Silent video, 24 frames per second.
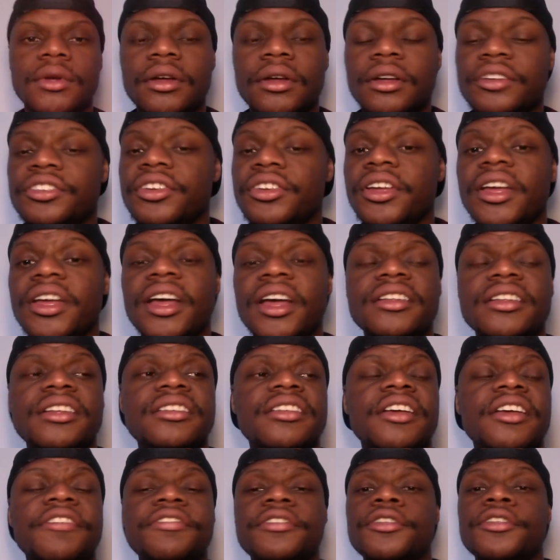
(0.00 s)
So yeah, the
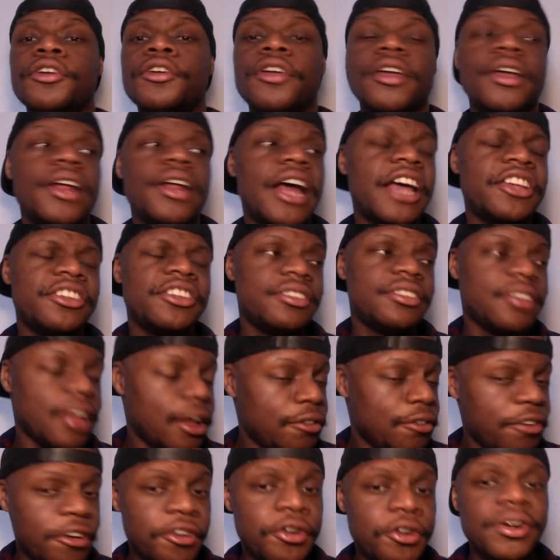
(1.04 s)
Death Certificate, that's a
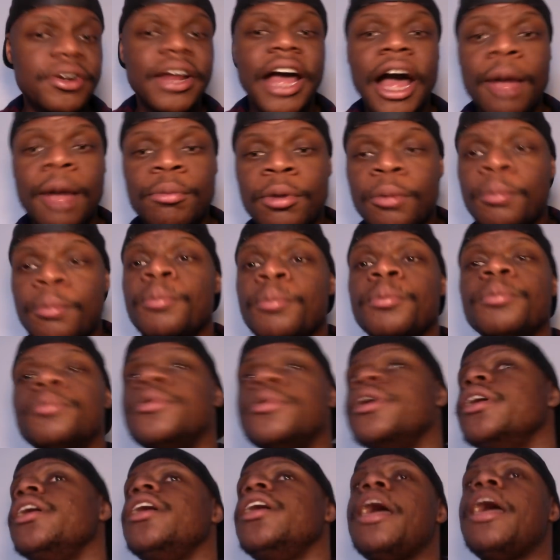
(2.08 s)
very good album
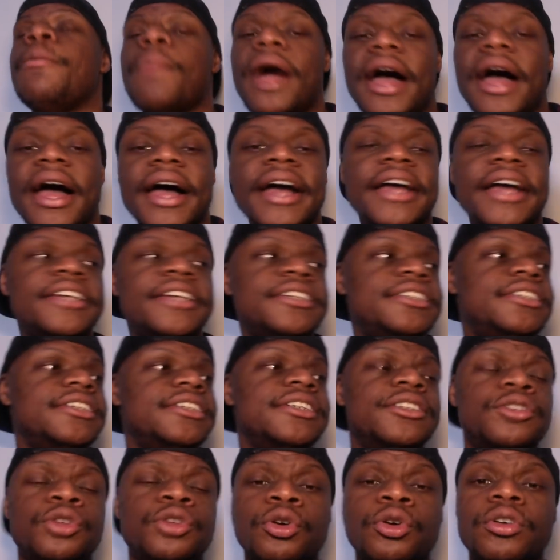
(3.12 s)
in my eyes.
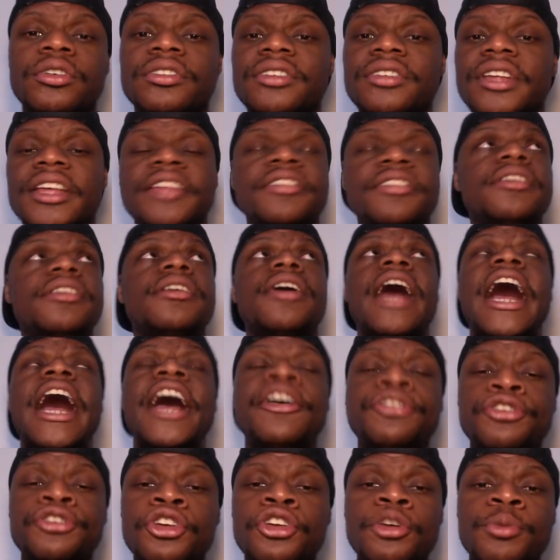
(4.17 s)

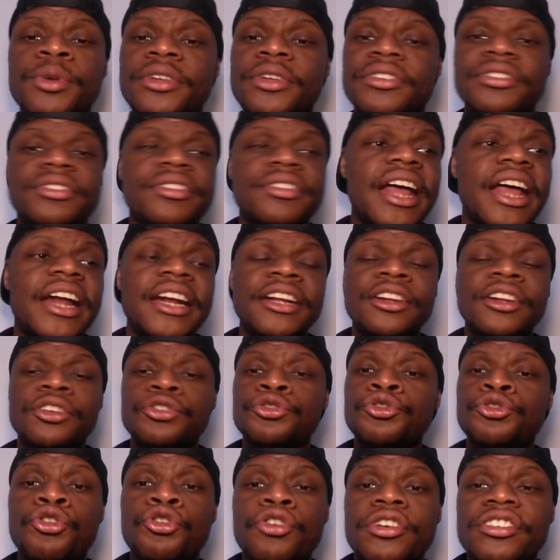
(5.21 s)
Ice Cube is telling the
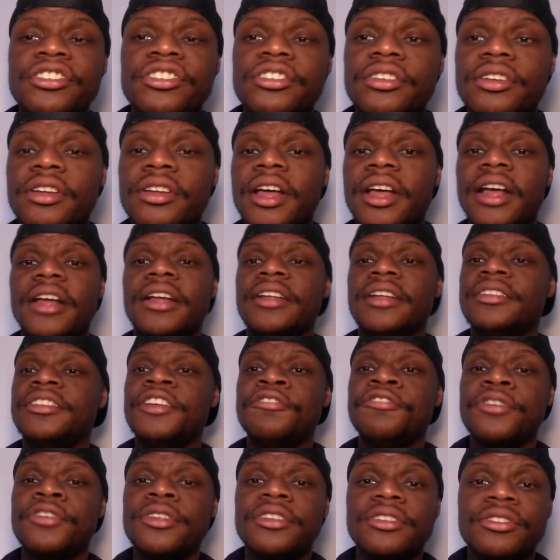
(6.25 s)
stories,
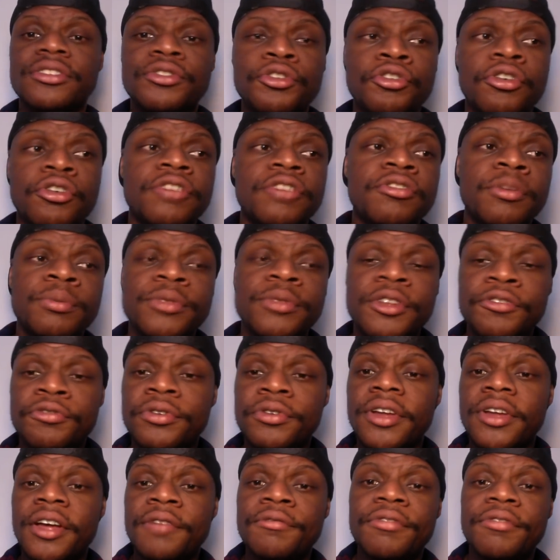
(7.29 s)
different stories from
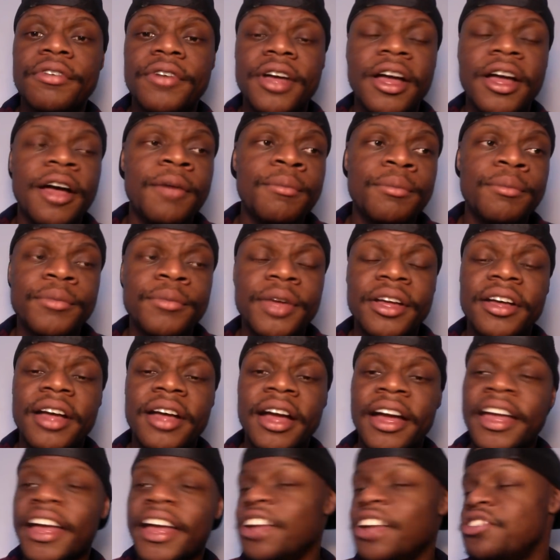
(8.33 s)
different
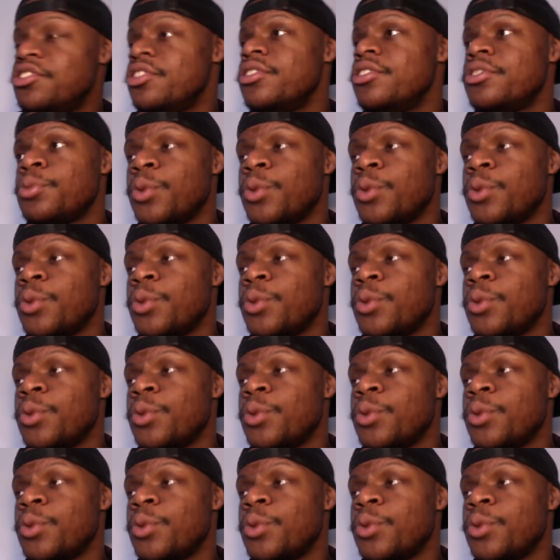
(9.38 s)
occasions,